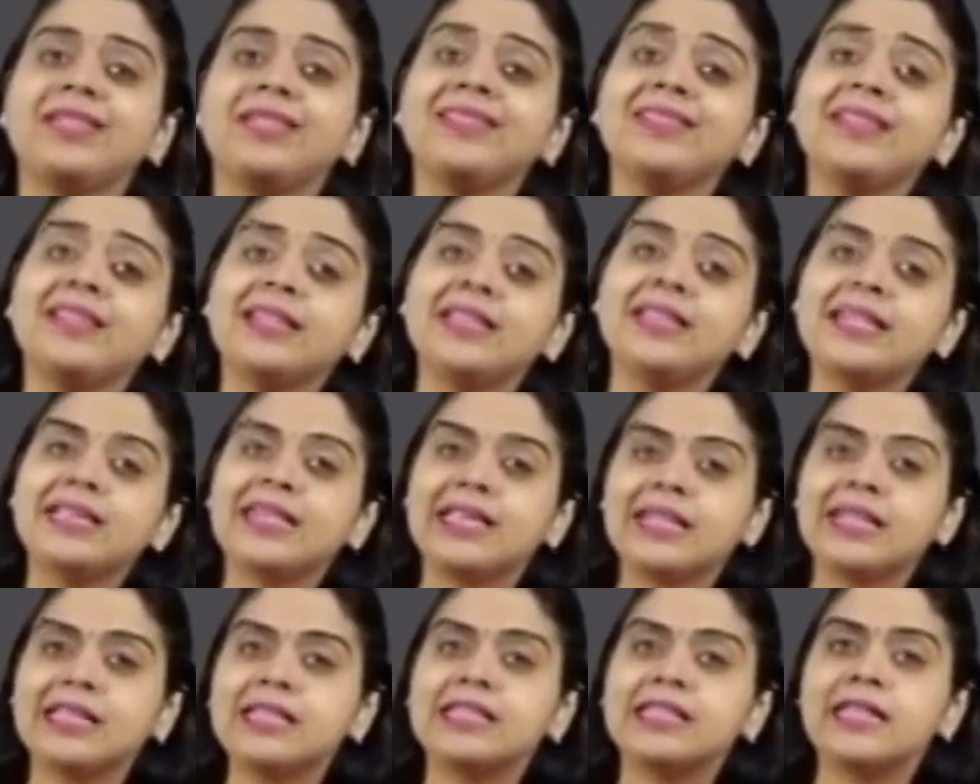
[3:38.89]
with the
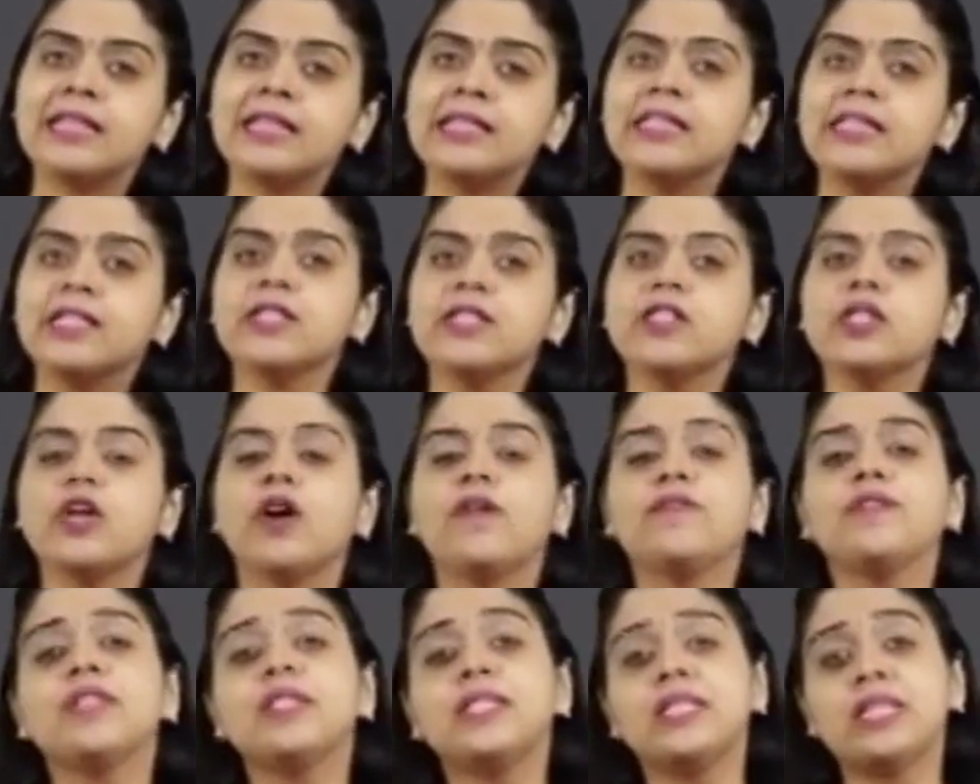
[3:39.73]
consensus
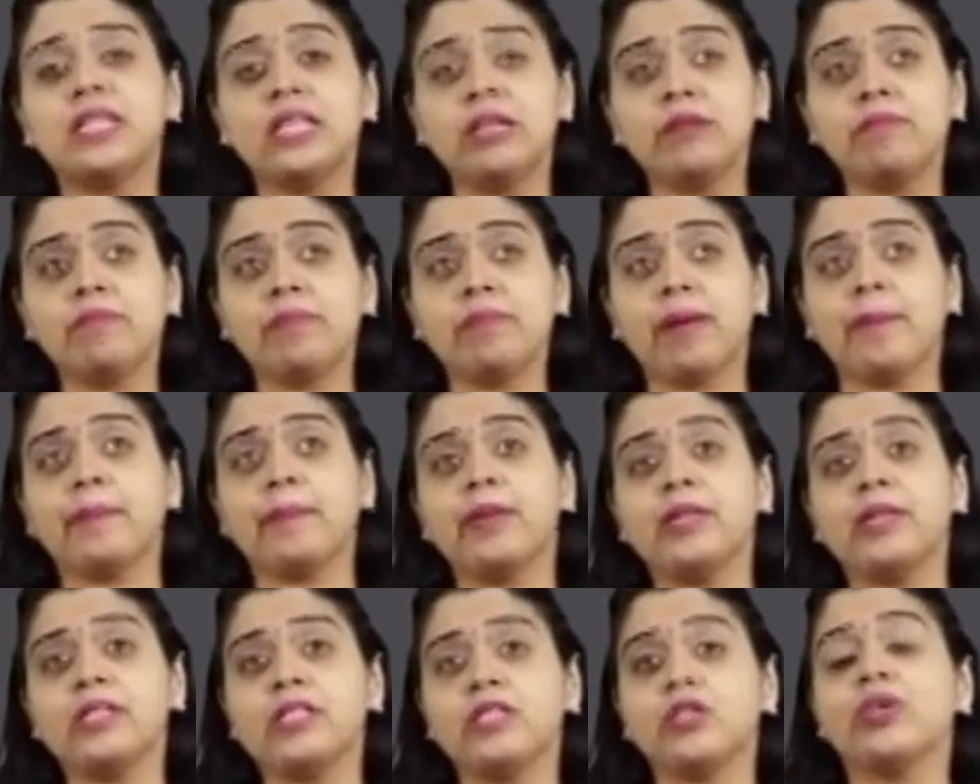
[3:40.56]
of the team
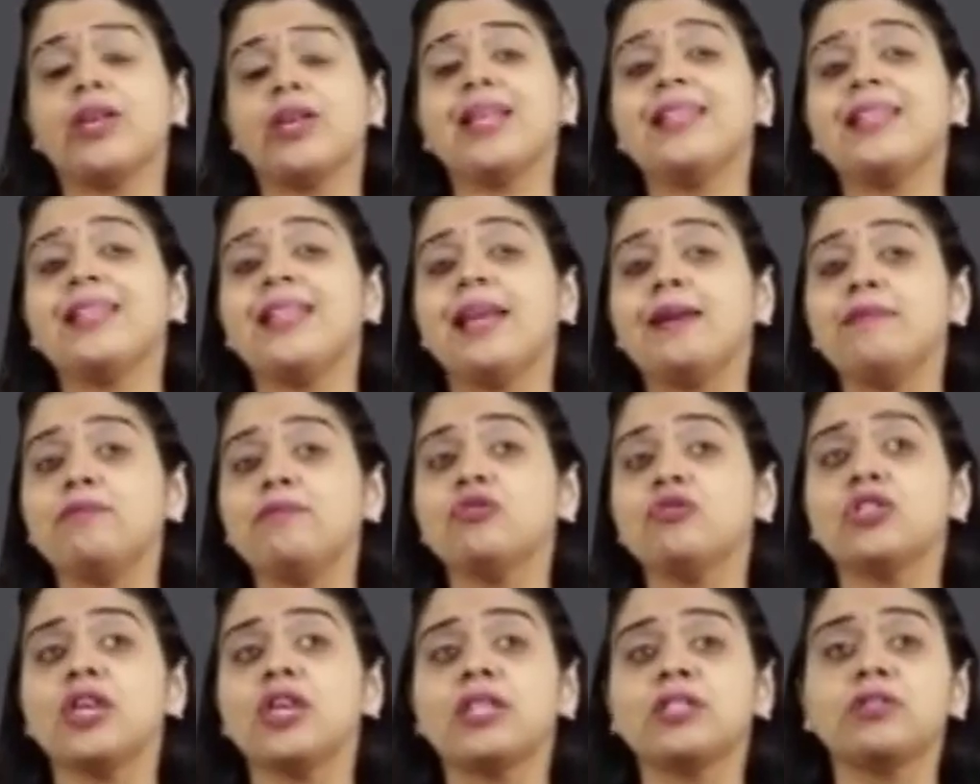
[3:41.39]
members. You get
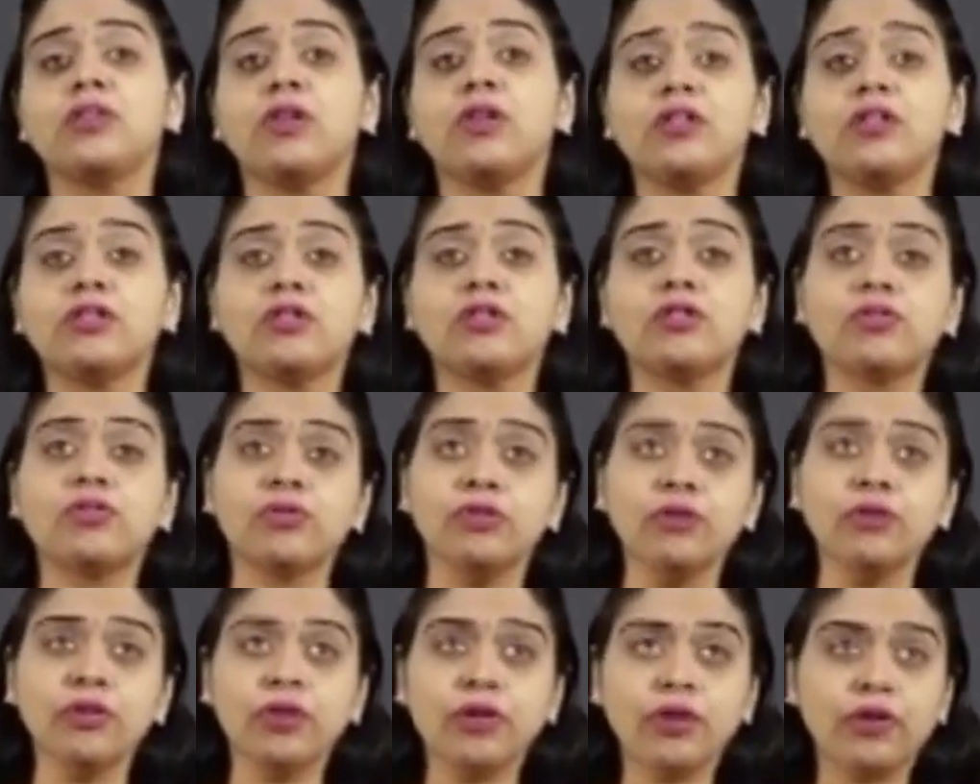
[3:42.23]
them together also
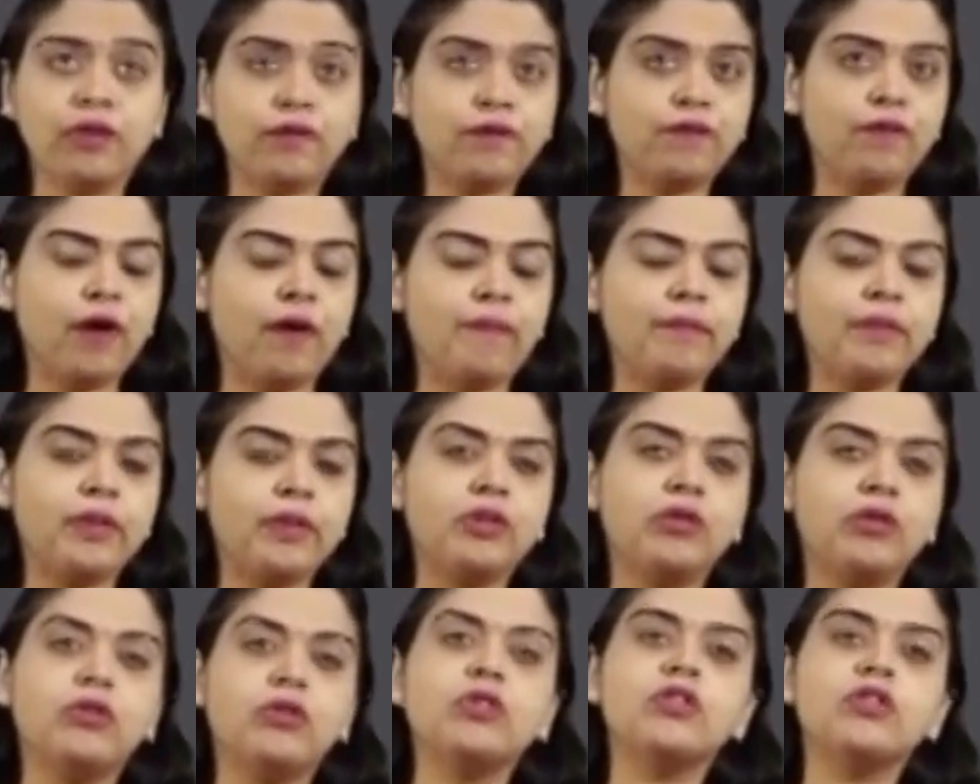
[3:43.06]
to form
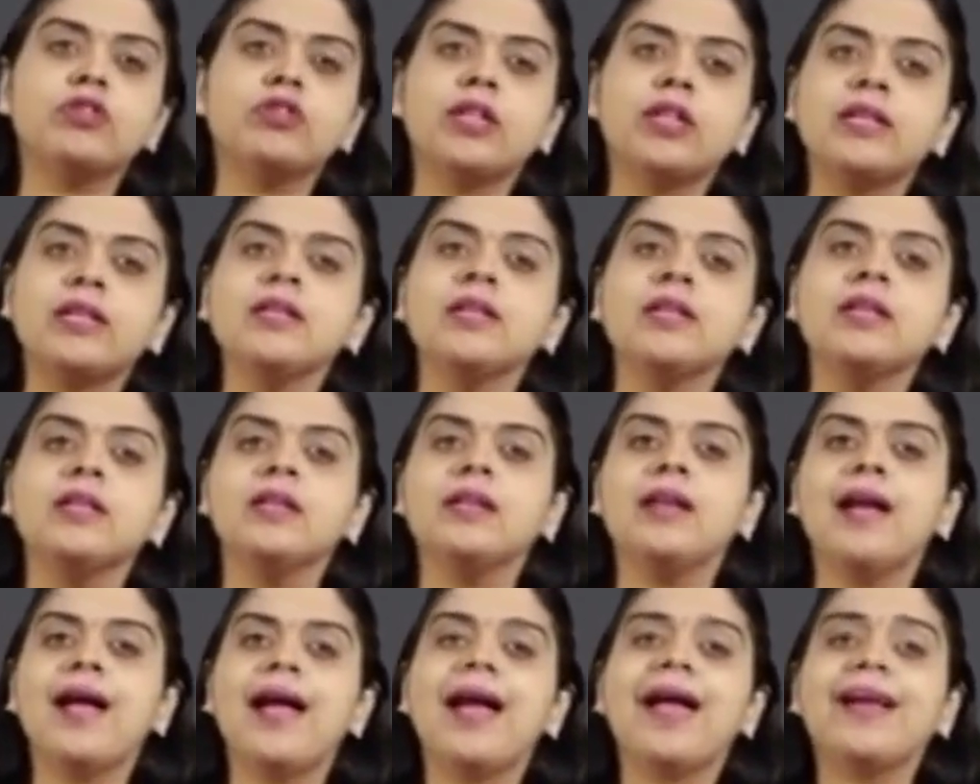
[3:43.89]
the goal, so then
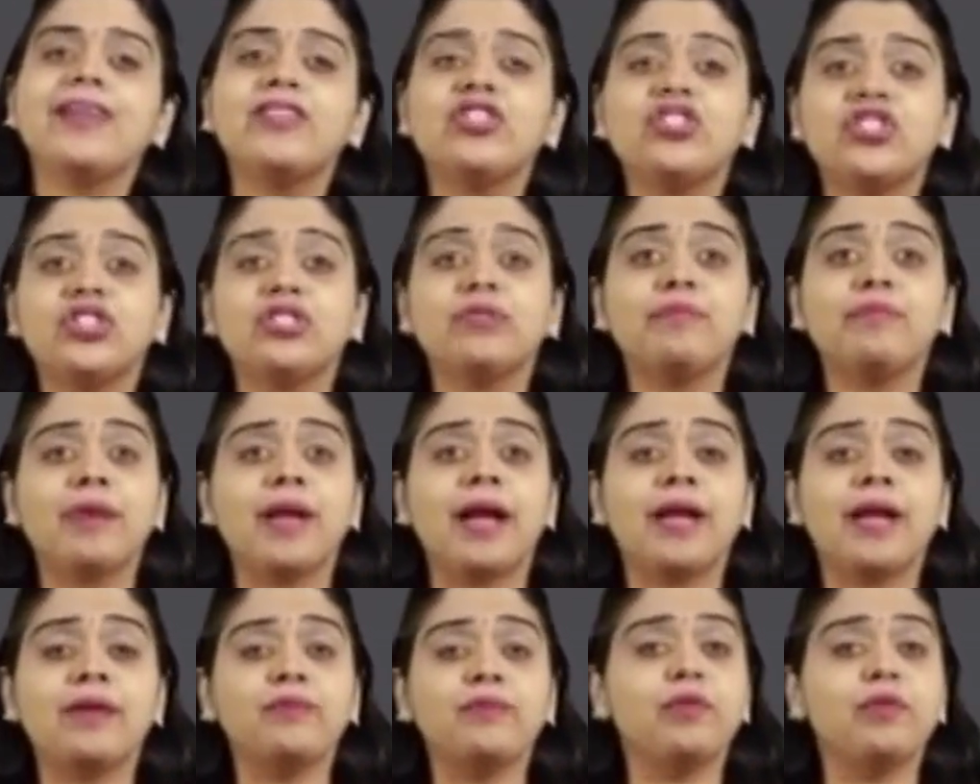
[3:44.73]
action
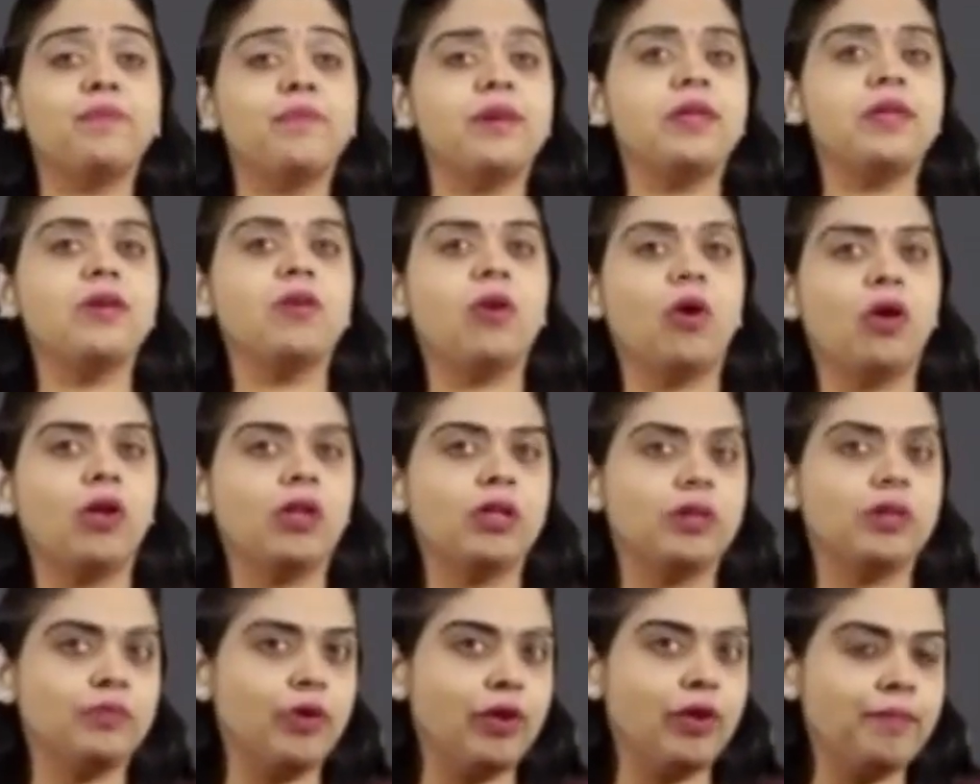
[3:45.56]
plan would be
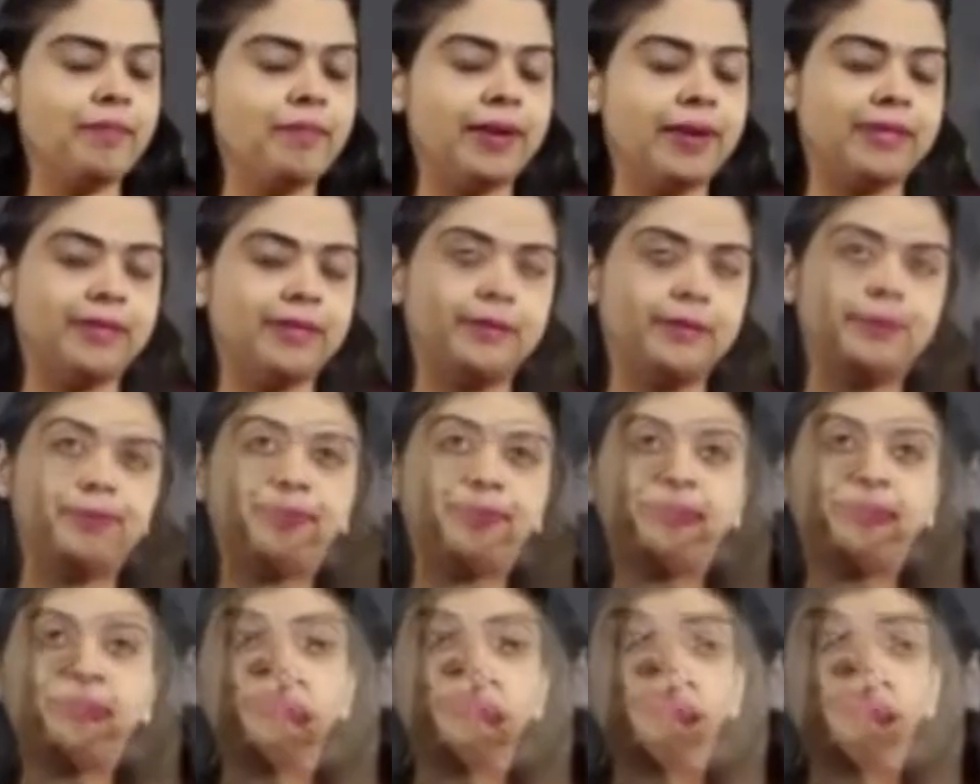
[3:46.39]
all the more better.